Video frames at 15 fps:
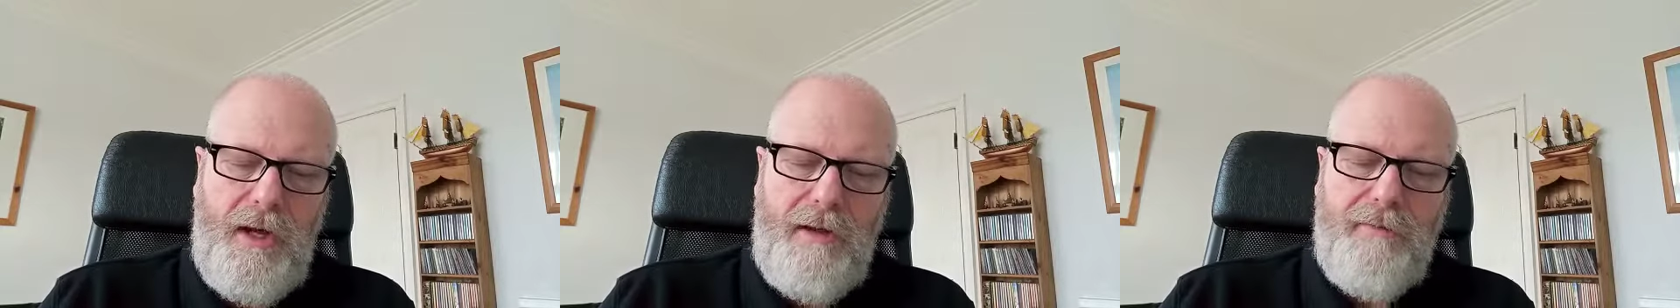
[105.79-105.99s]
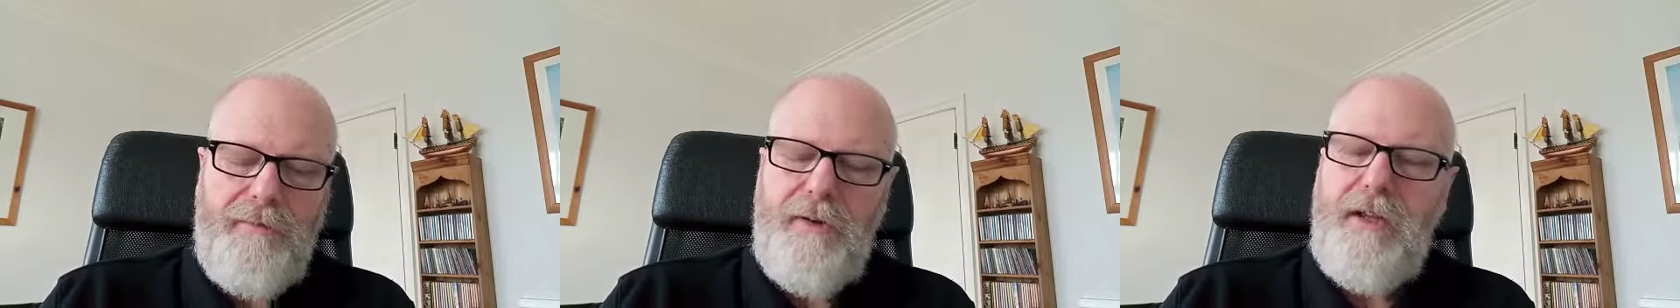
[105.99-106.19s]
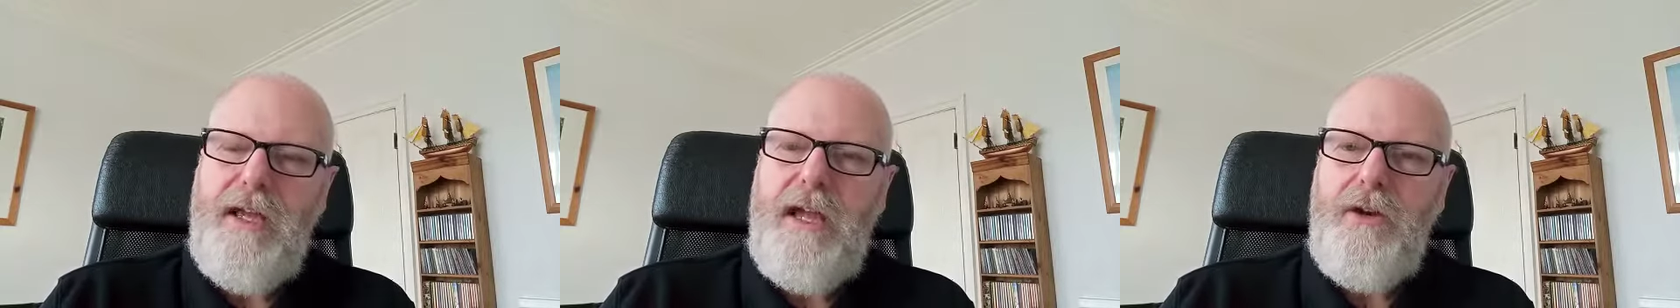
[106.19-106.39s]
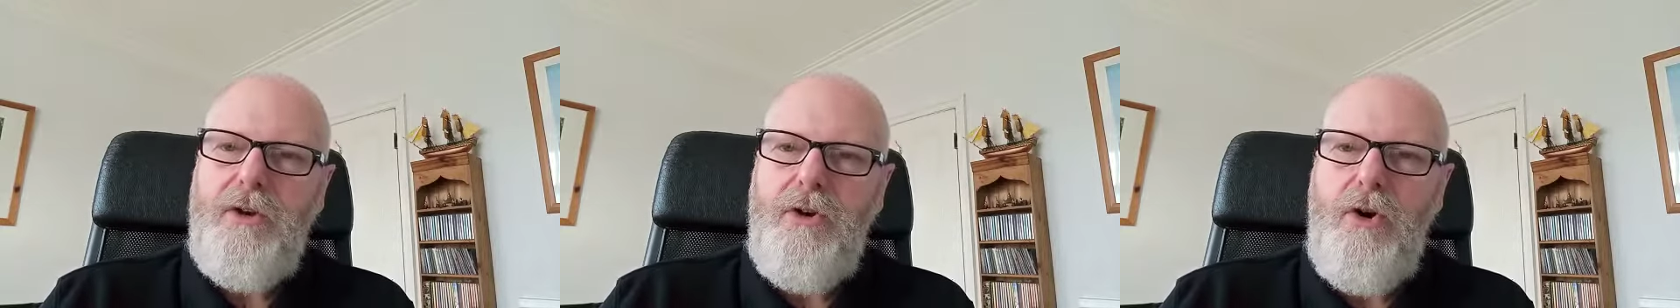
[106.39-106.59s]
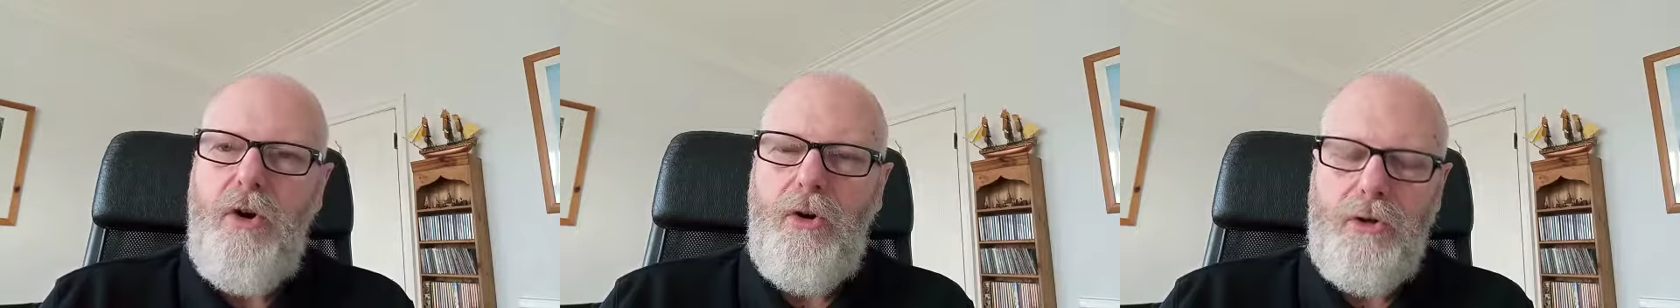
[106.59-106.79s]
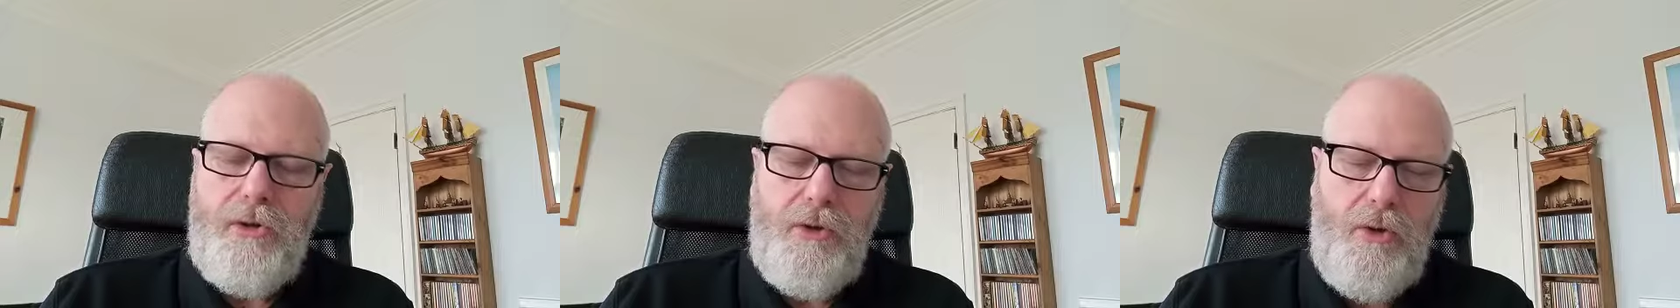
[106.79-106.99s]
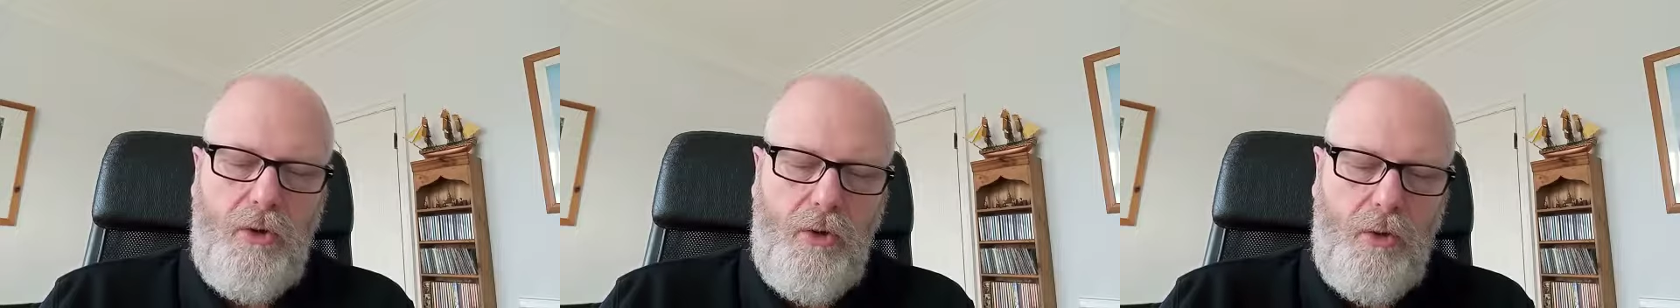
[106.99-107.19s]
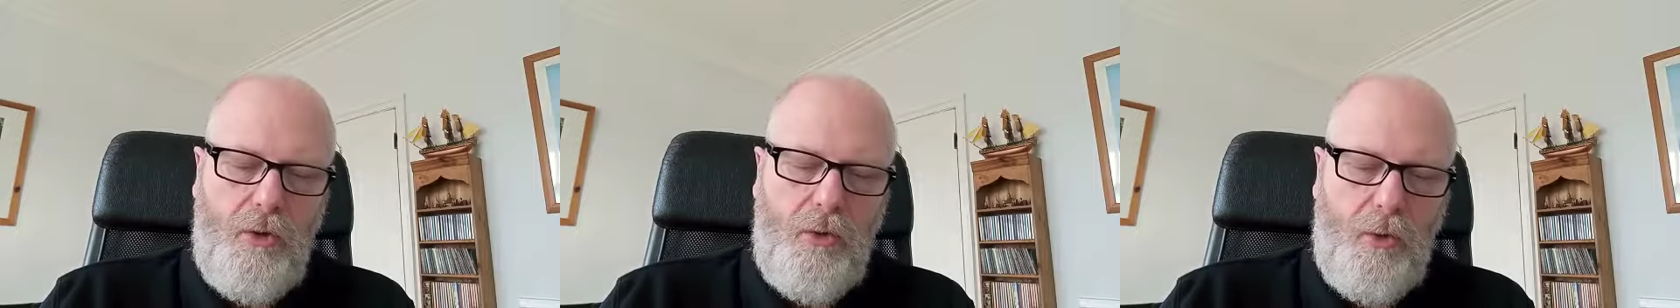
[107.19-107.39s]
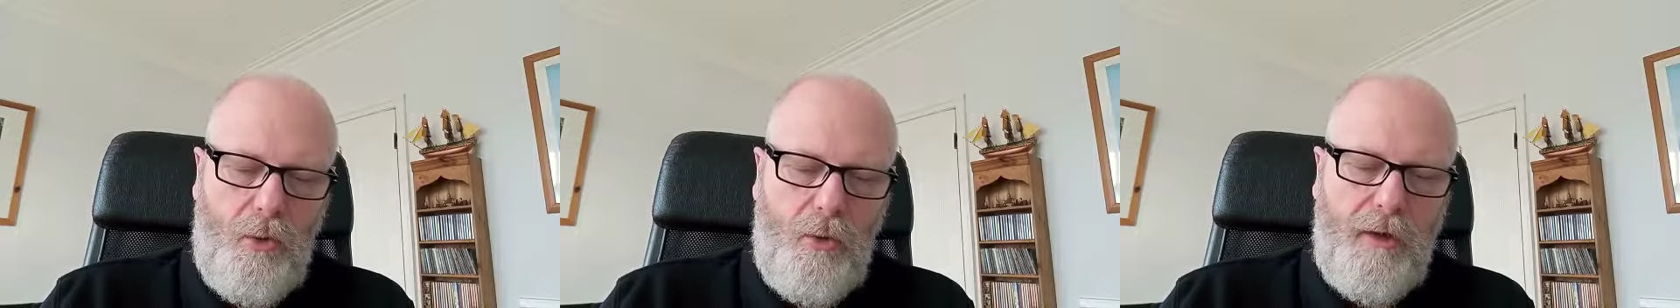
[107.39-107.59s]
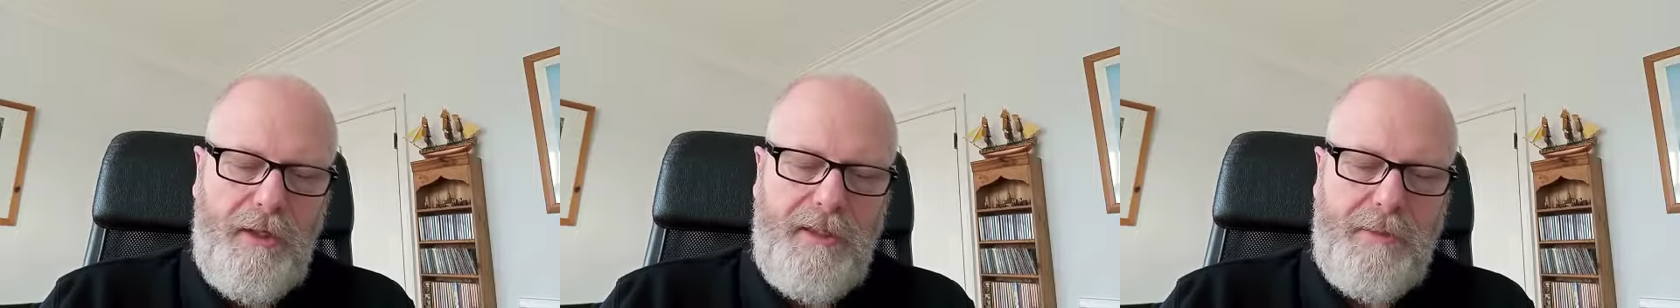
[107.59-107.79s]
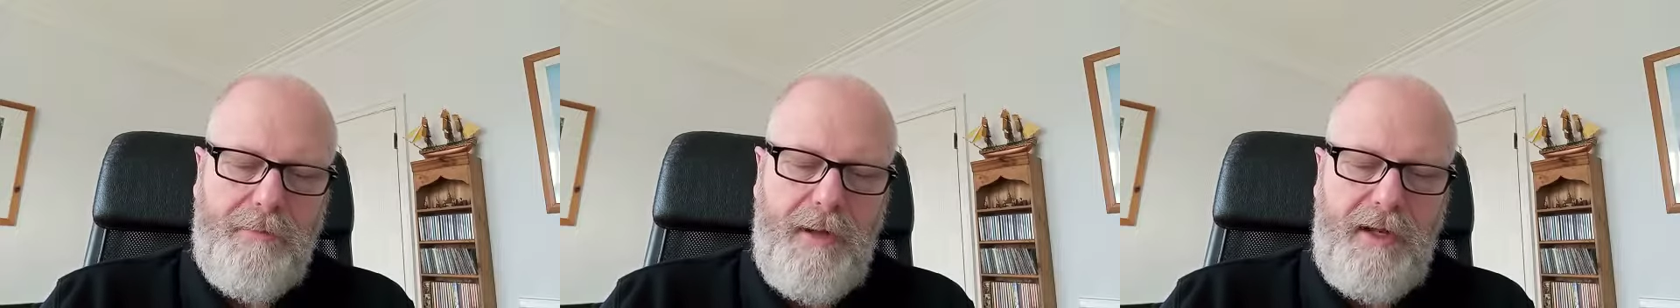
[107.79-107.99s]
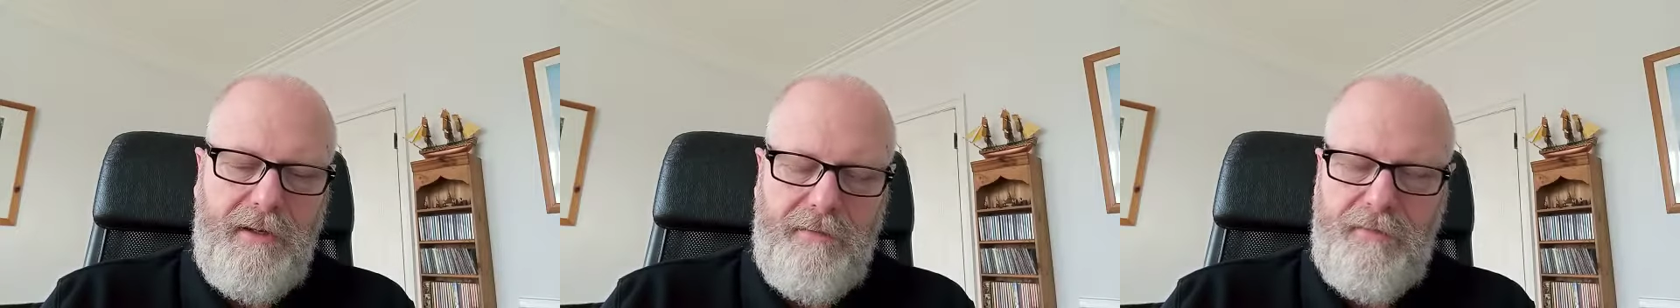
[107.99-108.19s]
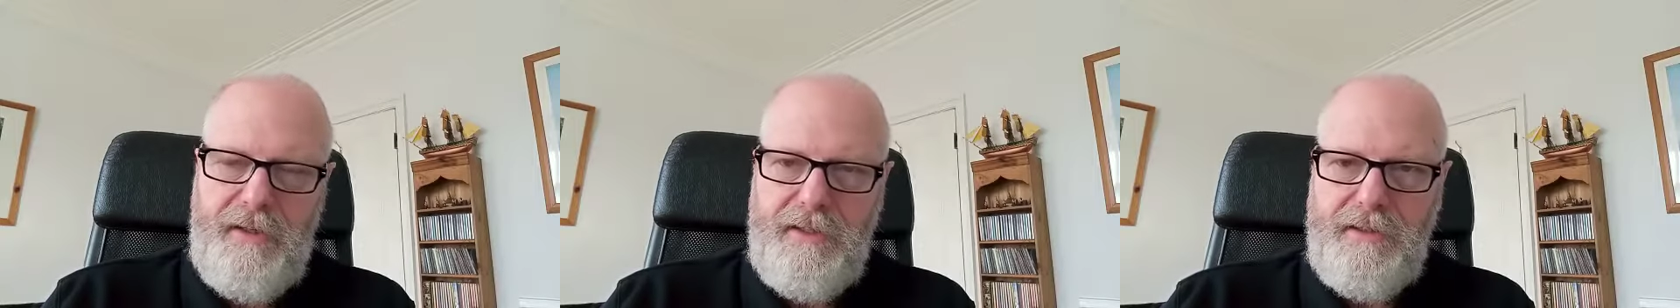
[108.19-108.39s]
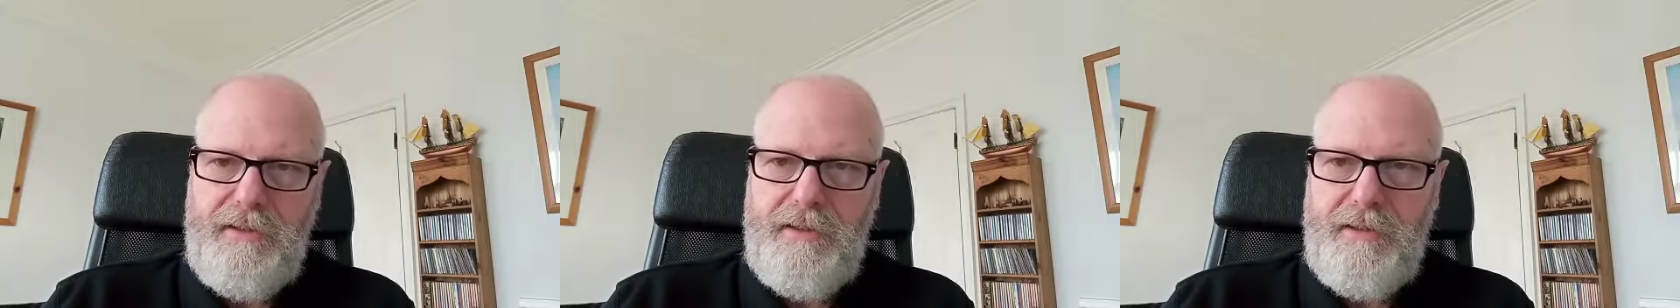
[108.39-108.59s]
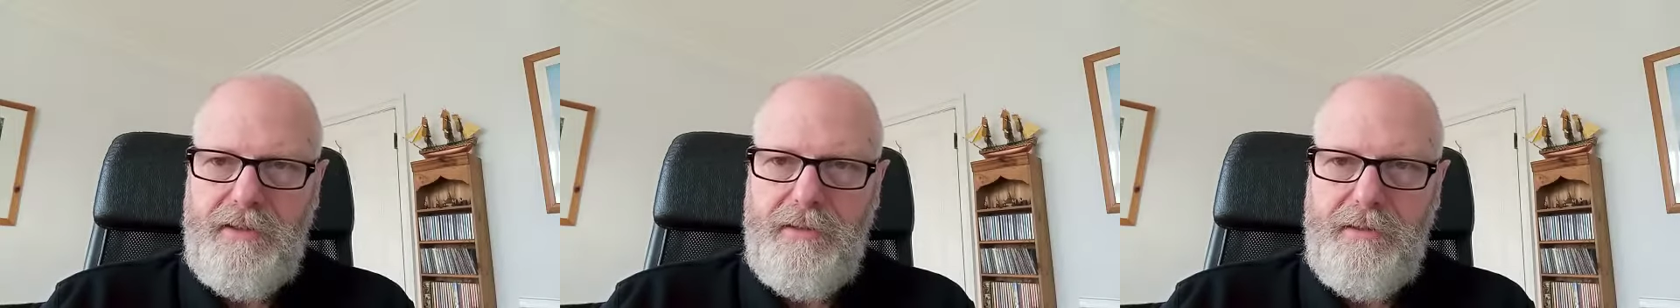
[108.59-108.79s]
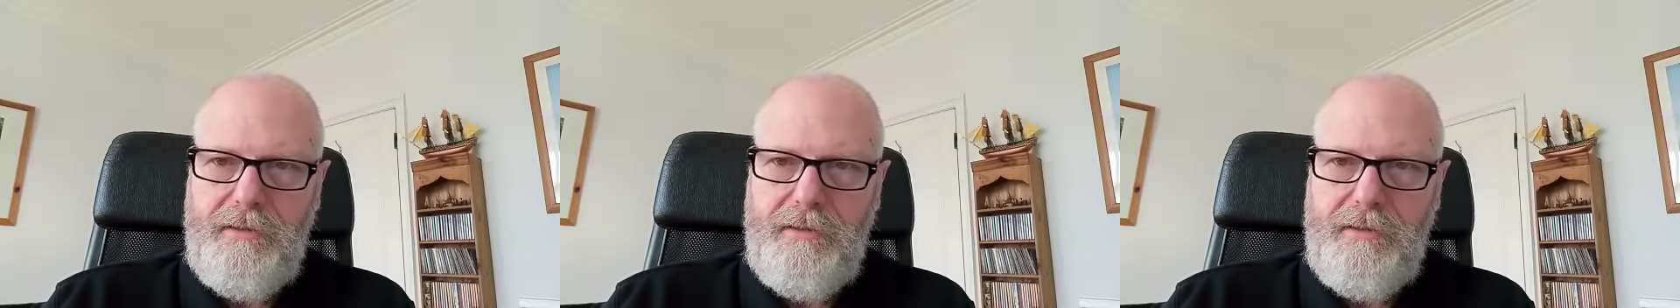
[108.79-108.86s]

and forget not all his benefits.